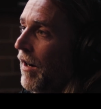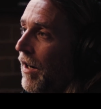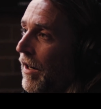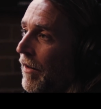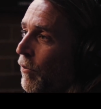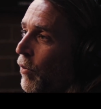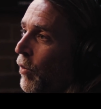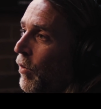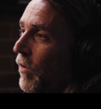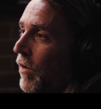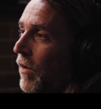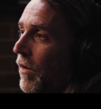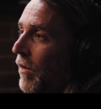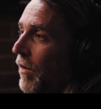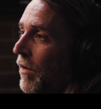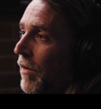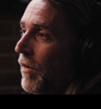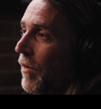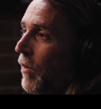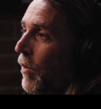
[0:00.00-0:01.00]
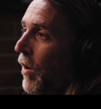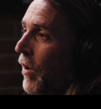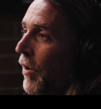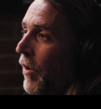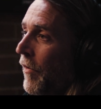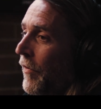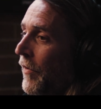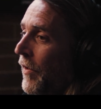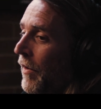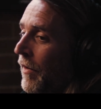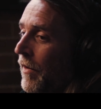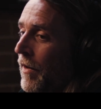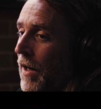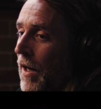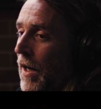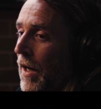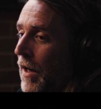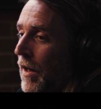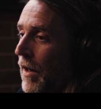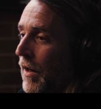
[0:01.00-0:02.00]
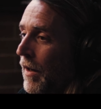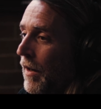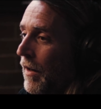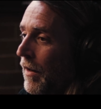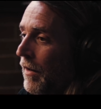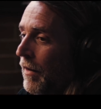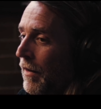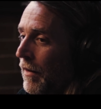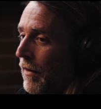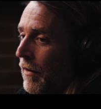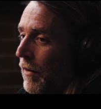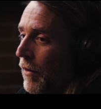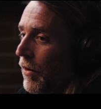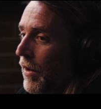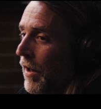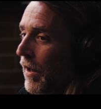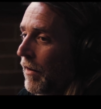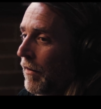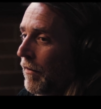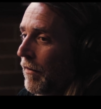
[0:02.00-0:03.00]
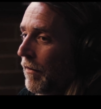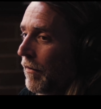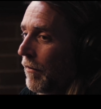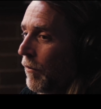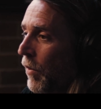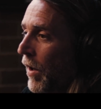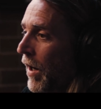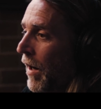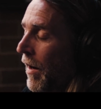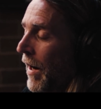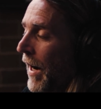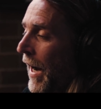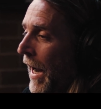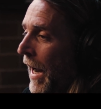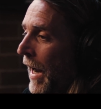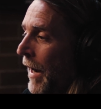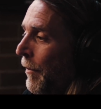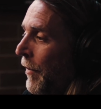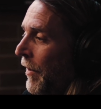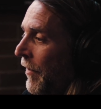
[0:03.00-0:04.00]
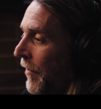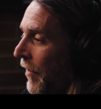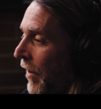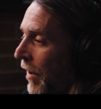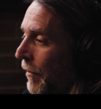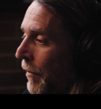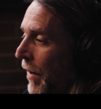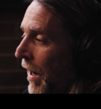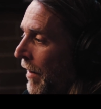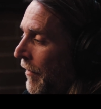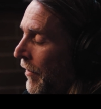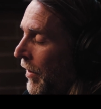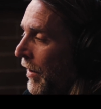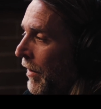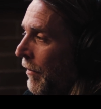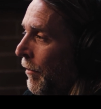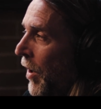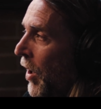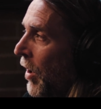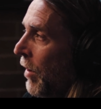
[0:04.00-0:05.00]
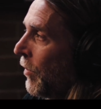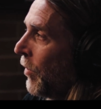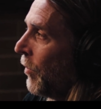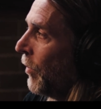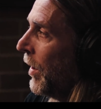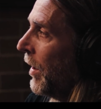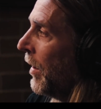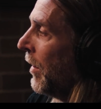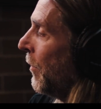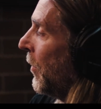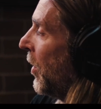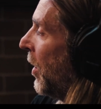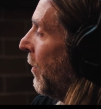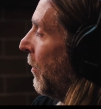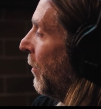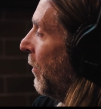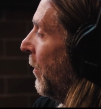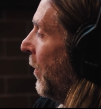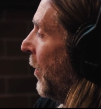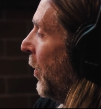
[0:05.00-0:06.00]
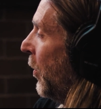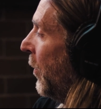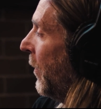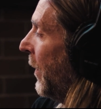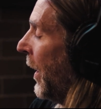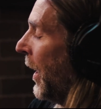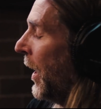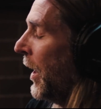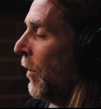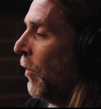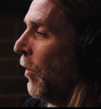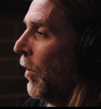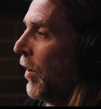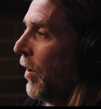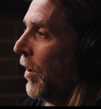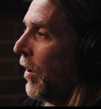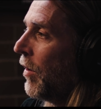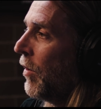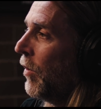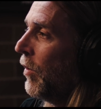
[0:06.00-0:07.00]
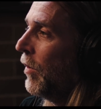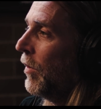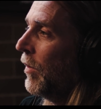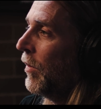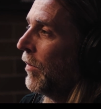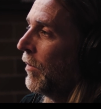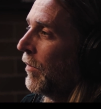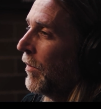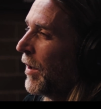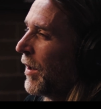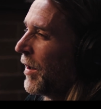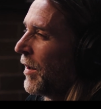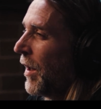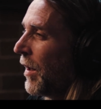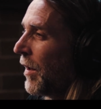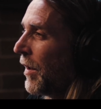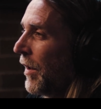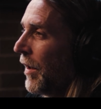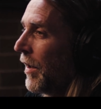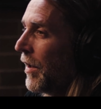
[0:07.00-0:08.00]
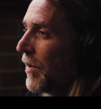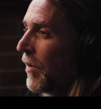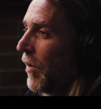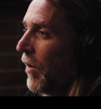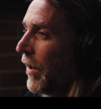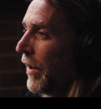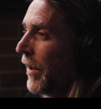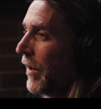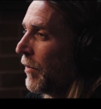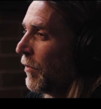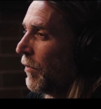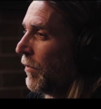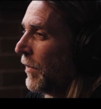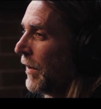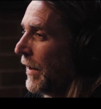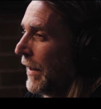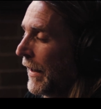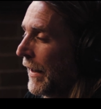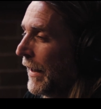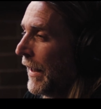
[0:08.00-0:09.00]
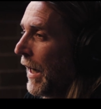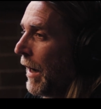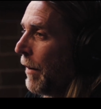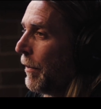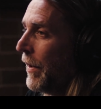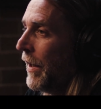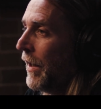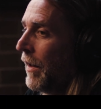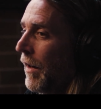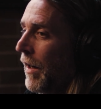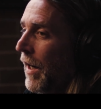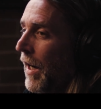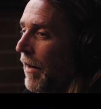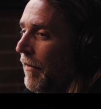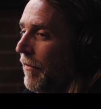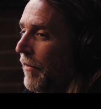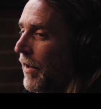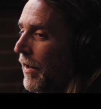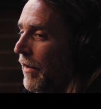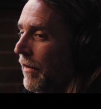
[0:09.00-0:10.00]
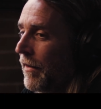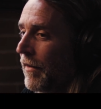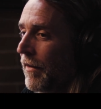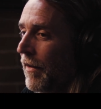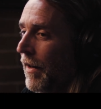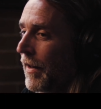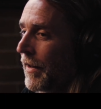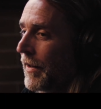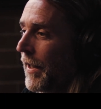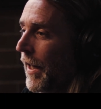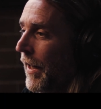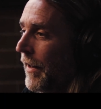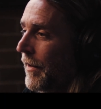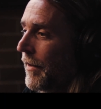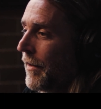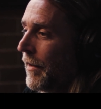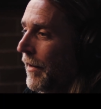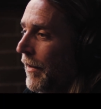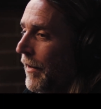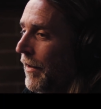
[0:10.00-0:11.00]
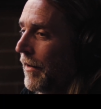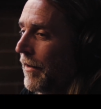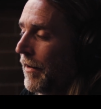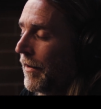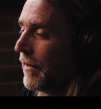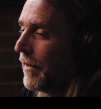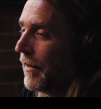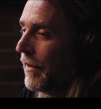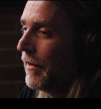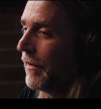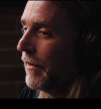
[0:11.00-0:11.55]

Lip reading: I will quite often look at where I am if I'm having a moment where I'm not moving any work or there's nothing exciting is really happening. I have this like tendency to just,